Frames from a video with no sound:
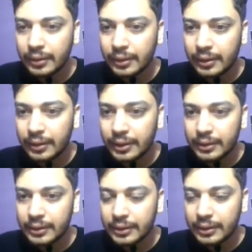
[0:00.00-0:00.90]

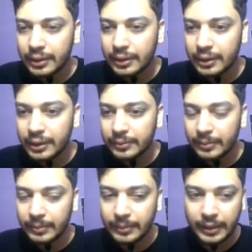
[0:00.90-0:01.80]
let's say it
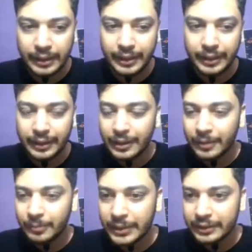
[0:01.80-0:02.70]
will be very
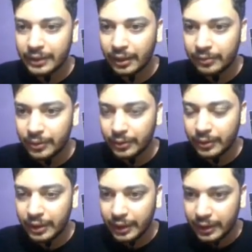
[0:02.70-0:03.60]
much tough to
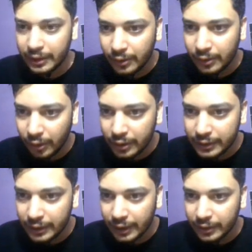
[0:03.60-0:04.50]
create a draw
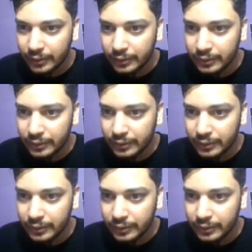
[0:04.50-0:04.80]
scenario.